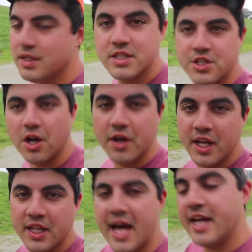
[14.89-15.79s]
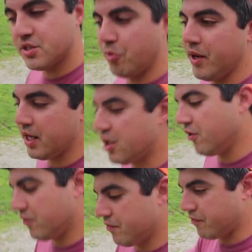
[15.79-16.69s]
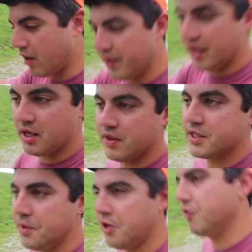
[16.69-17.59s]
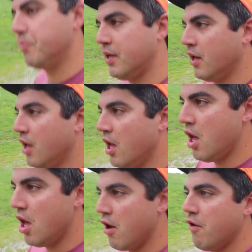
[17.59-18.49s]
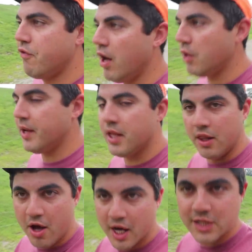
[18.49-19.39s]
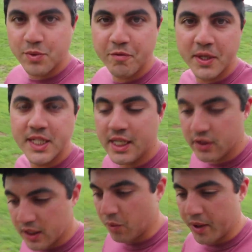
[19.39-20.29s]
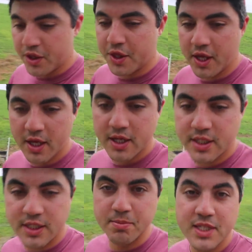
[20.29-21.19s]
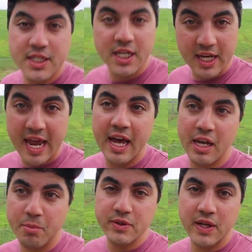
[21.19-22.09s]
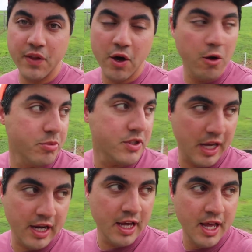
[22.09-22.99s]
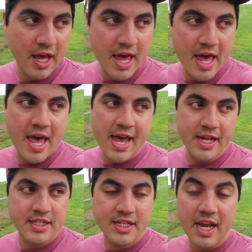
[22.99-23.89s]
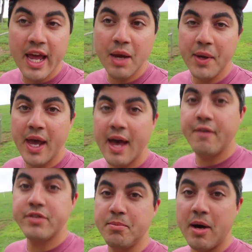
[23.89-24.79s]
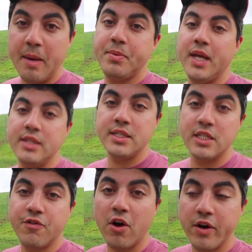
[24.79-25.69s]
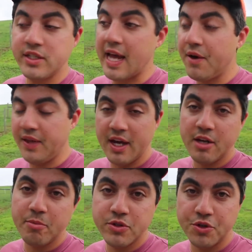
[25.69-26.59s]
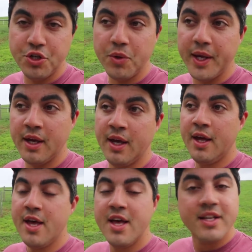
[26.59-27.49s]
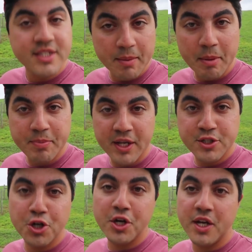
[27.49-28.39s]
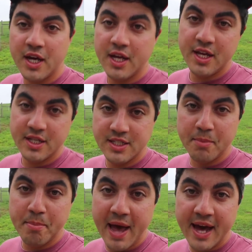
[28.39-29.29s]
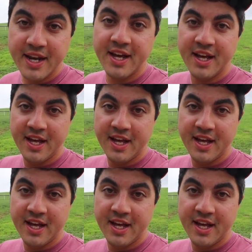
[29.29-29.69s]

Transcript: Starting last week, and falling into this week, you've been following along as we've been dealing with some sick animals on the homestead. And today we have some updates as far as how the animals are doing. Some updates good, some bad.